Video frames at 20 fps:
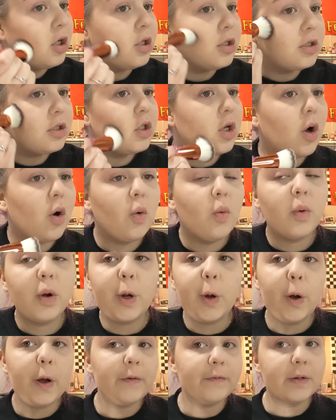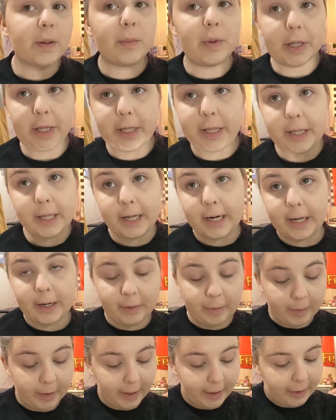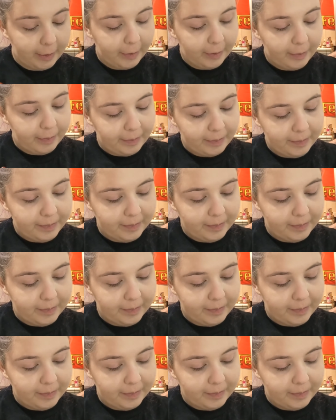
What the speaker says: So we're going to have to blend that out later.